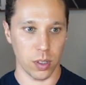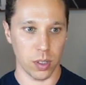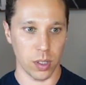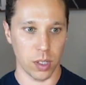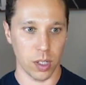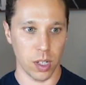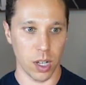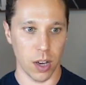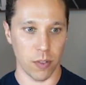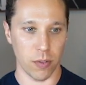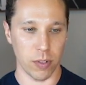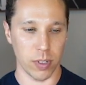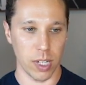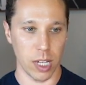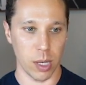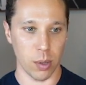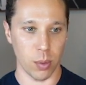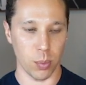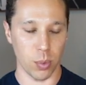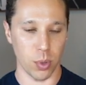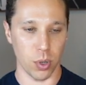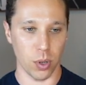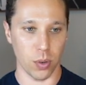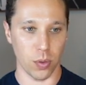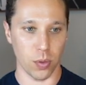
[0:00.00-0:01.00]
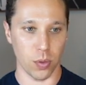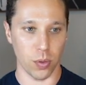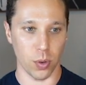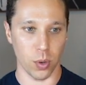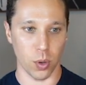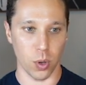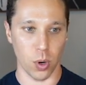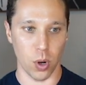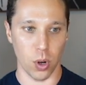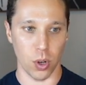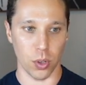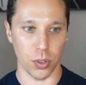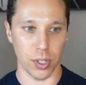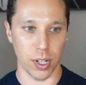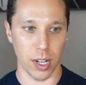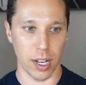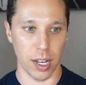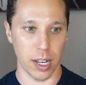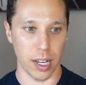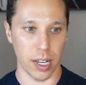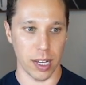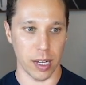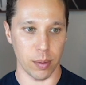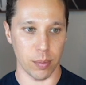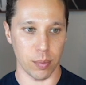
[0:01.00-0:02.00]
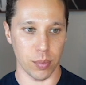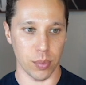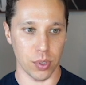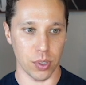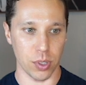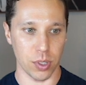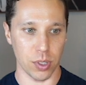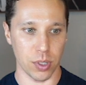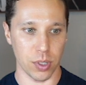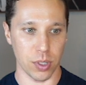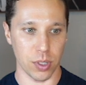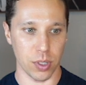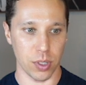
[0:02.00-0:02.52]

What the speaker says: coffee table book for all times.